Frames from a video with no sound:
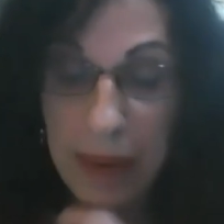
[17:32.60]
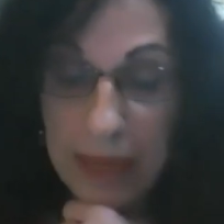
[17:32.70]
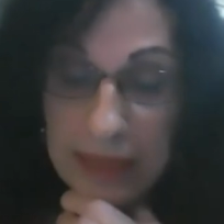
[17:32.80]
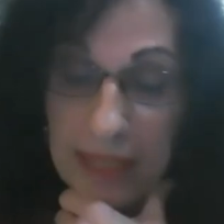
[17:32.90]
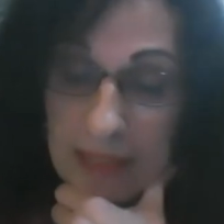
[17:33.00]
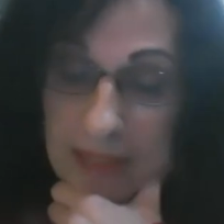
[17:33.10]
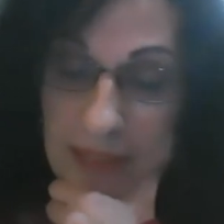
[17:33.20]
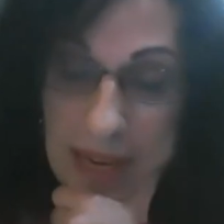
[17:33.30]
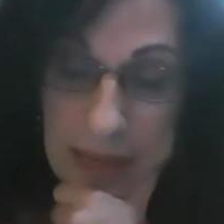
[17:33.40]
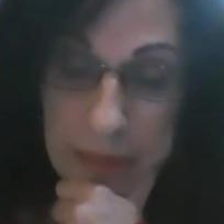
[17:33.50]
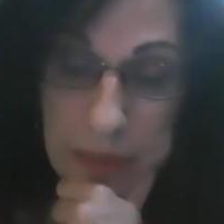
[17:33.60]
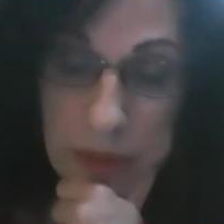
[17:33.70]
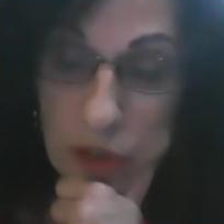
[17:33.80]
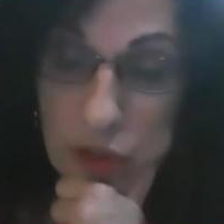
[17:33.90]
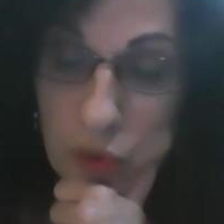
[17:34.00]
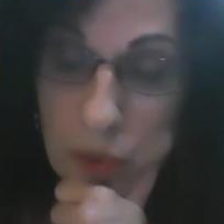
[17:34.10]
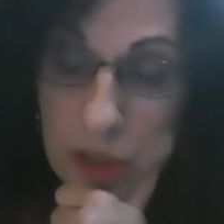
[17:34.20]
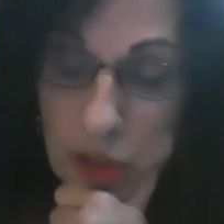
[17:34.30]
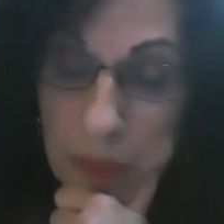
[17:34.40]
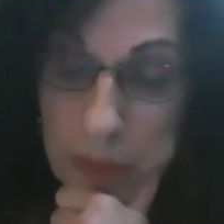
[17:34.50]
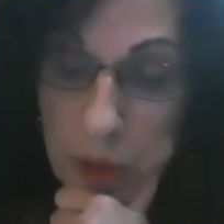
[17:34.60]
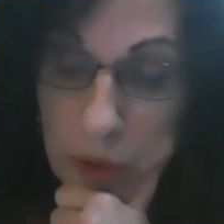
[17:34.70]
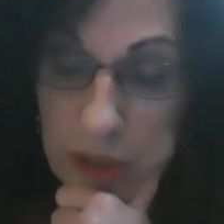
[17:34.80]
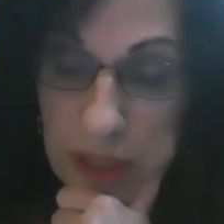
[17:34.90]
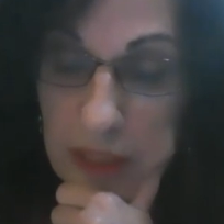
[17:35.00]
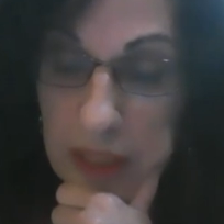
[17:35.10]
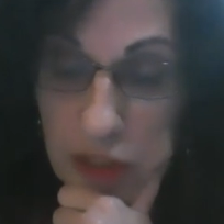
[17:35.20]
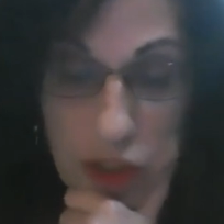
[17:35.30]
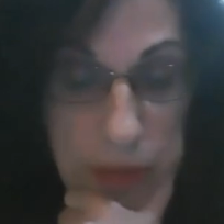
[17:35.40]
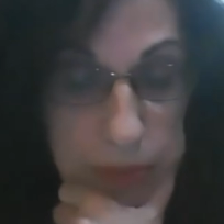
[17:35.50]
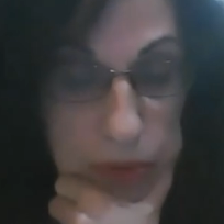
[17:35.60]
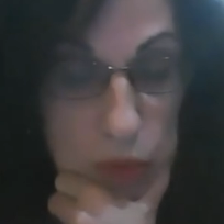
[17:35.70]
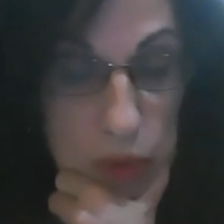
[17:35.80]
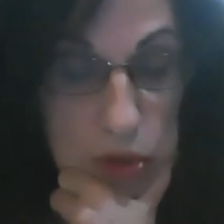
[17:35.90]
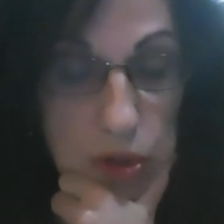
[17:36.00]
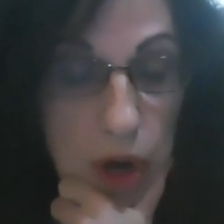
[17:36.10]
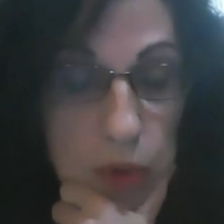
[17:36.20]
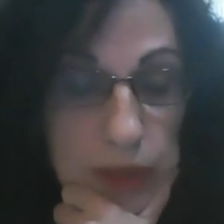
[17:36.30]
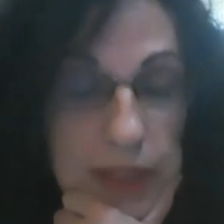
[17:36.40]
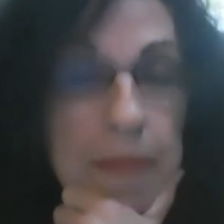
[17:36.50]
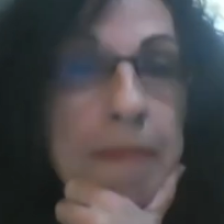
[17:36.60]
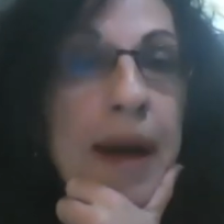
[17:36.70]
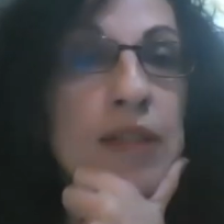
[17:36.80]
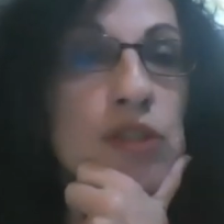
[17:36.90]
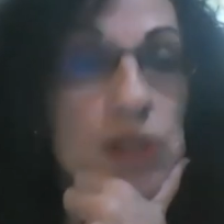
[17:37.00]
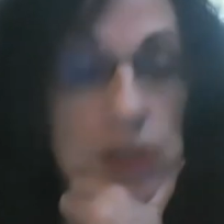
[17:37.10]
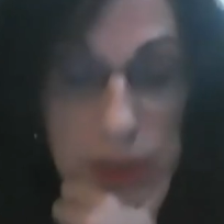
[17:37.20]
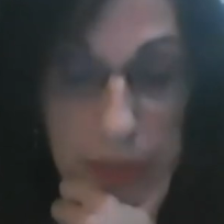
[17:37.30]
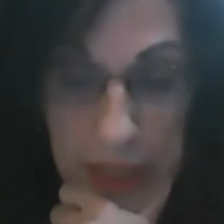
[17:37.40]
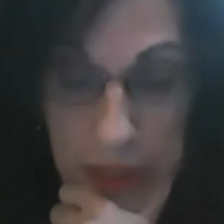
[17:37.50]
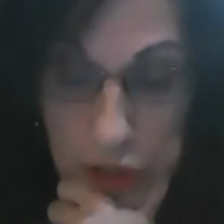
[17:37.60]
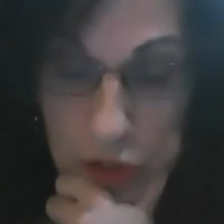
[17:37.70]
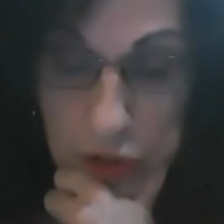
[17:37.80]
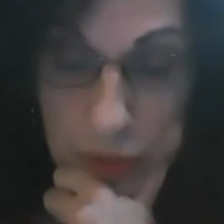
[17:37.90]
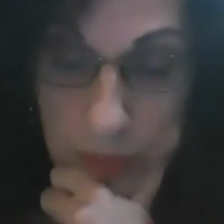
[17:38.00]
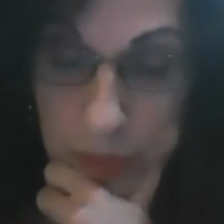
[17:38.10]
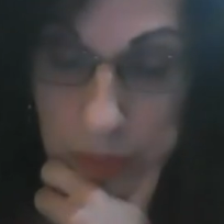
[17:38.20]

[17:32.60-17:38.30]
By this time, the Jewish community in Egypt was already much diminished.